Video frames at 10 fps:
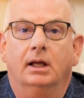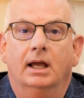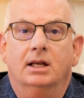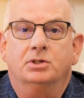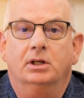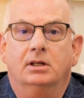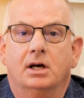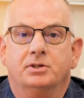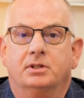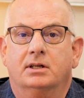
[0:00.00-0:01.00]
and she
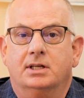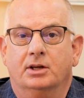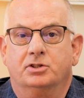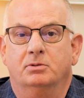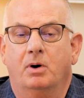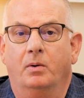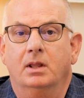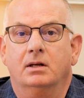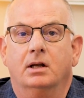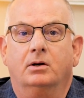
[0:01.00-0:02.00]
does the
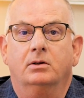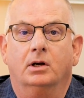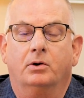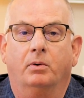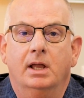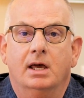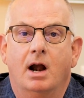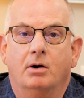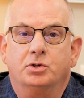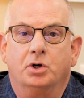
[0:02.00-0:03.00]
testimony and the decree at
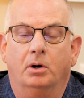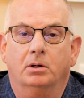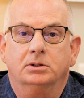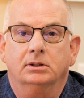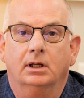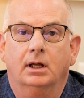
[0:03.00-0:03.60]
our church.